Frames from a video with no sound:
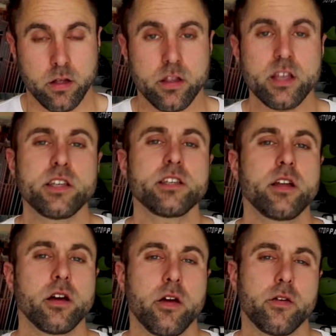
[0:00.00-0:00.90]
This
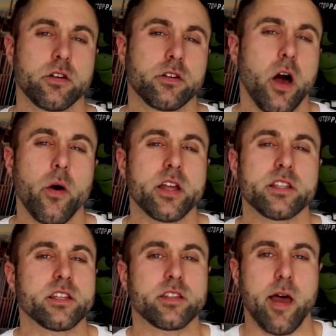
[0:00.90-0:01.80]
isn't going to go
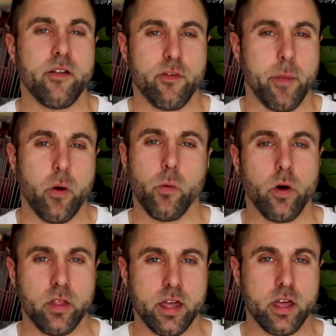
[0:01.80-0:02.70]
into depth about
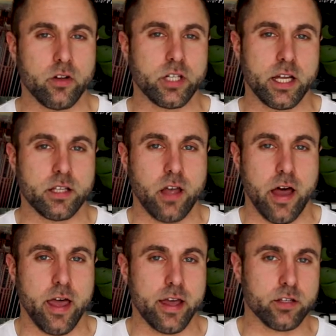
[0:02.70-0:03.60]
what the ketogenic
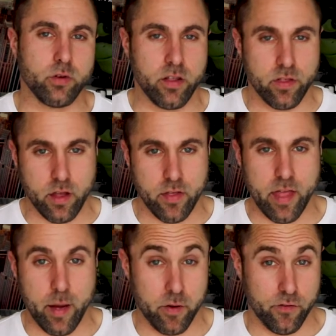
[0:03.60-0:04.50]
diet is or anything like
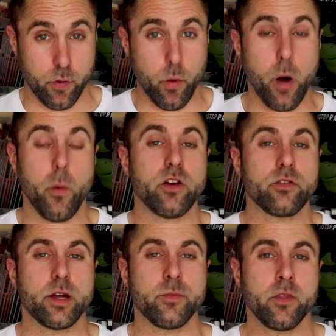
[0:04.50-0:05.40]
that, but if you were
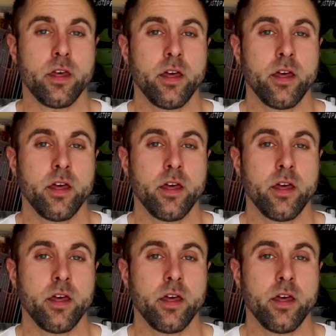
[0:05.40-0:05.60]
wondering,